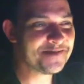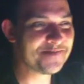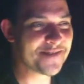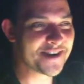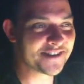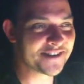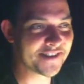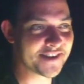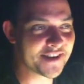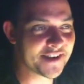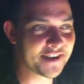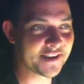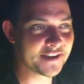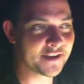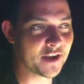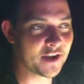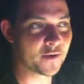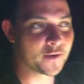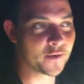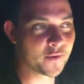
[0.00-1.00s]
but
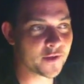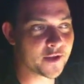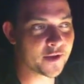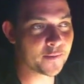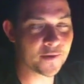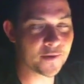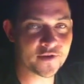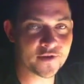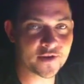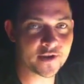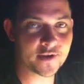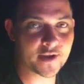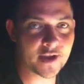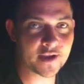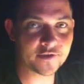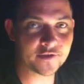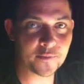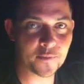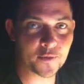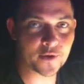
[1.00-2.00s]
no, we really appreciate you
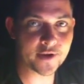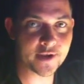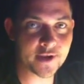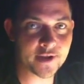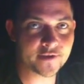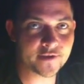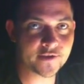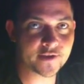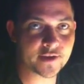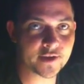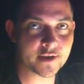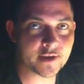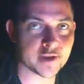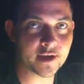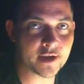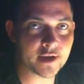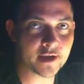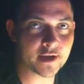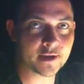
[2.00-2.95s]
guys supporting us and